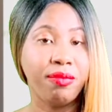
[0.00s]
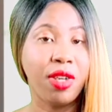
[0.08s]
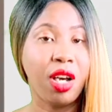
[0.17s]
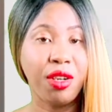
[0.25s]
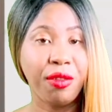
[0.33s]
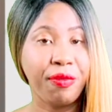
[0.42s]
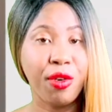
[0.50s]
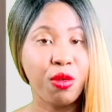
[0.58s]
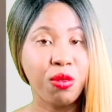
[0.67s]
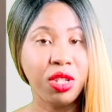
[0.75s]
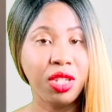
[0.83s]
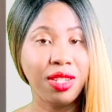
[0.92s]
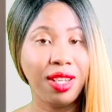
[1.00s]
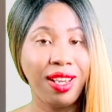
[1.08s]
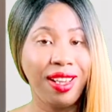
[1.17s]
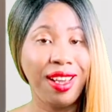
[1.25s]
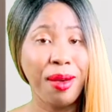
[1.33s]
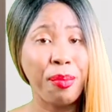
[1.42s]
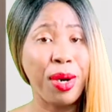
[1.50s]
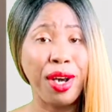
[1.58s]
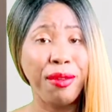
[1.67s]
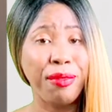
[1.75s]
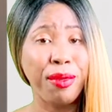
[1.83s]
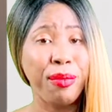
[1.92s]
other phones
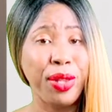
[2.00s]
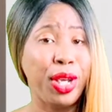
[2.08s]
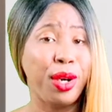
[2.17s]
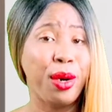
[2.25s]
apart from their